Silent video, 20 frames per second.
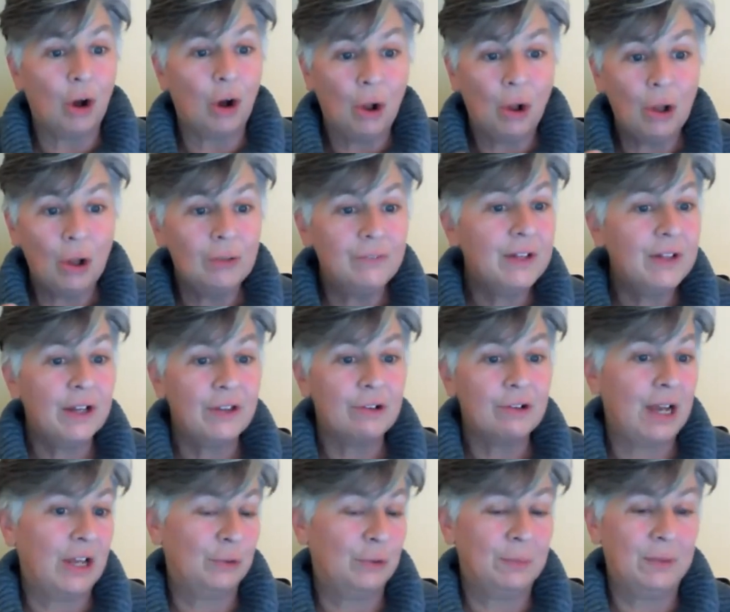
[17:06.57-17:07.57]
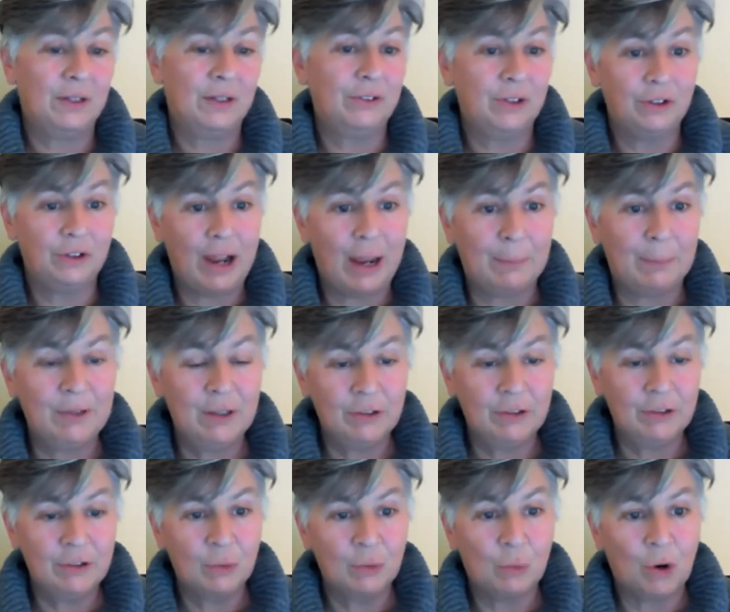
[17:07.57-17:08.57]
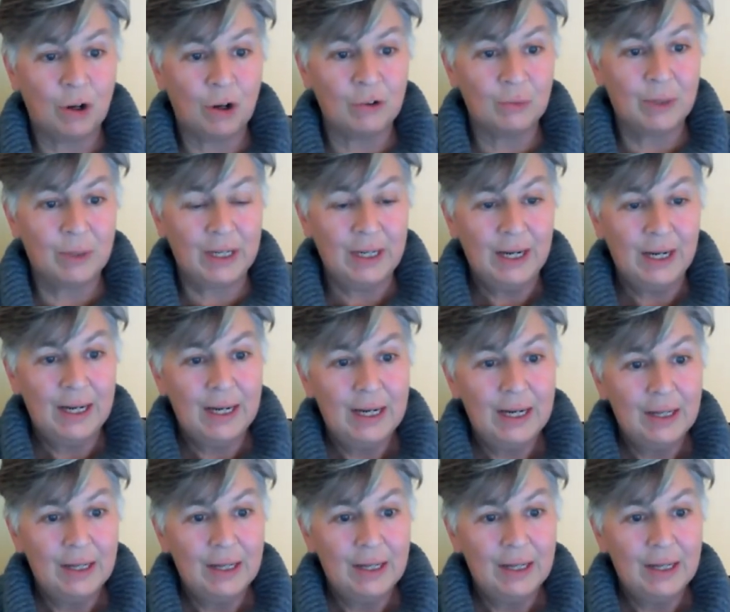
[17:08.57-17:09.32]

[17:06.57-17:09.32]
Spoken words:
all of the other aspects that are happening in your waterway.